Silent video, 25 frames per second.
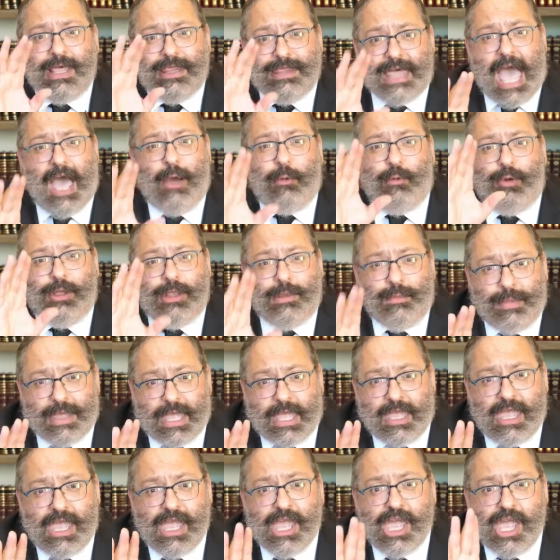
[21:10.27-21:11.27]
That would
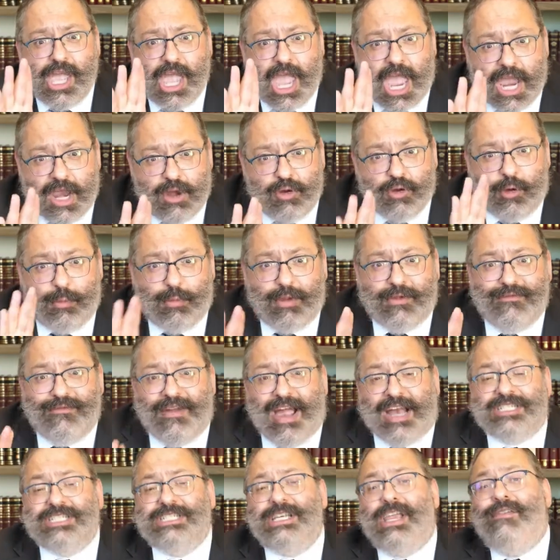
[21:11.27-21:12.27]
be a normal
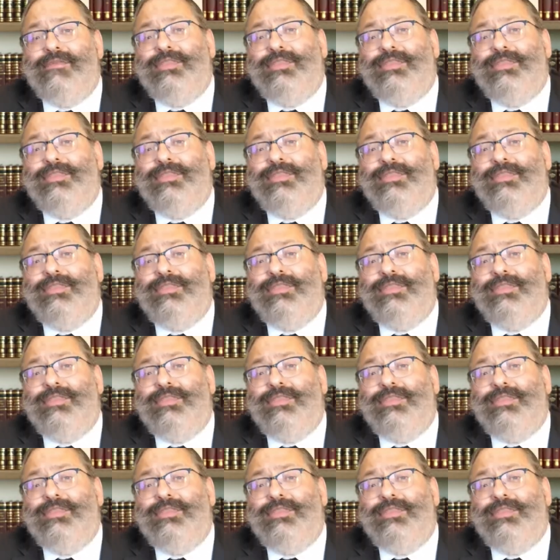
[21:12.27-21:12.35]
fashion.